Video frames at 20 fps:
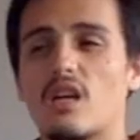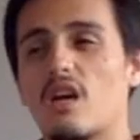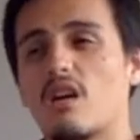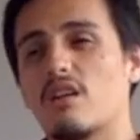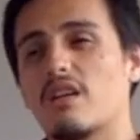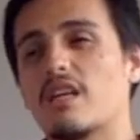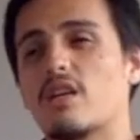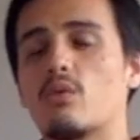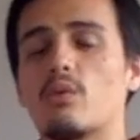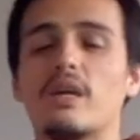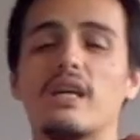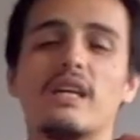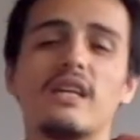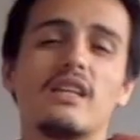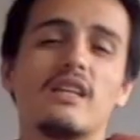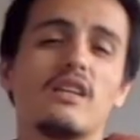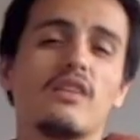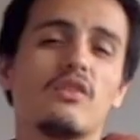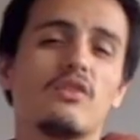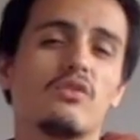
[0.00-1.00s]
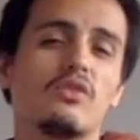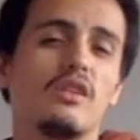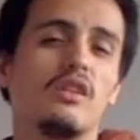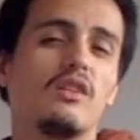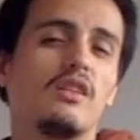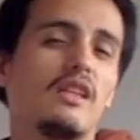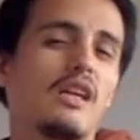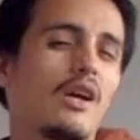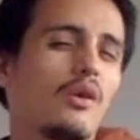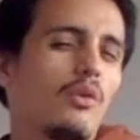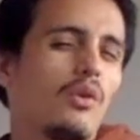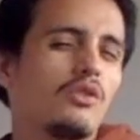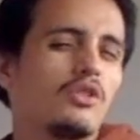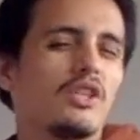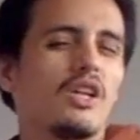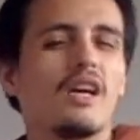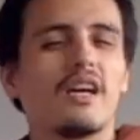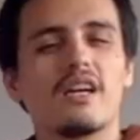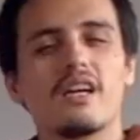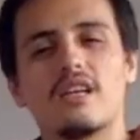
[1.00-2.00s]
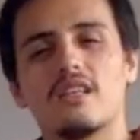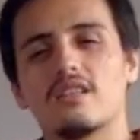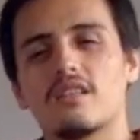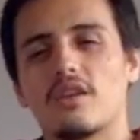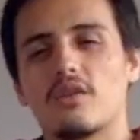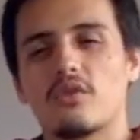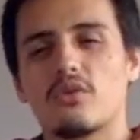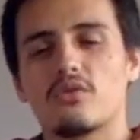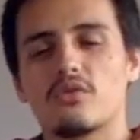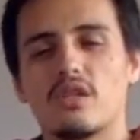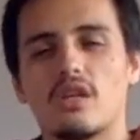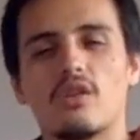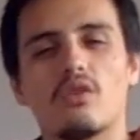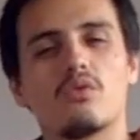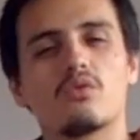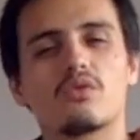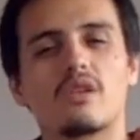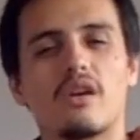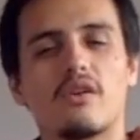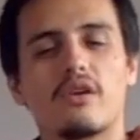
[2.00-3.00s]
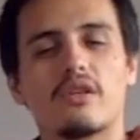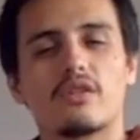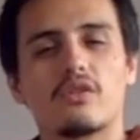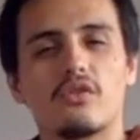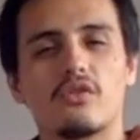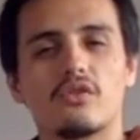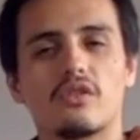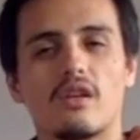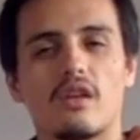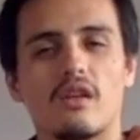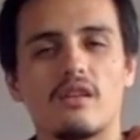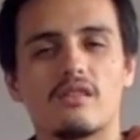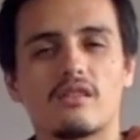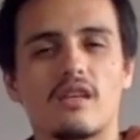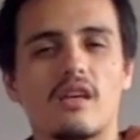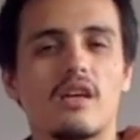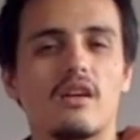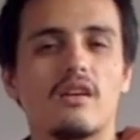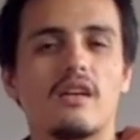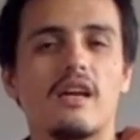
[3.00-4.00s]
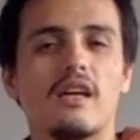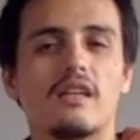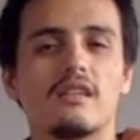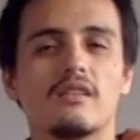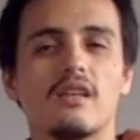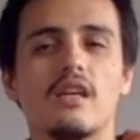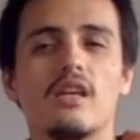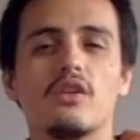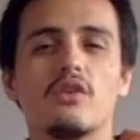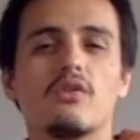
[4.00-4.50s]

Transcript: Harley Quinn, and you see the Iron Giant, and you see those characters, and it's kind of nice.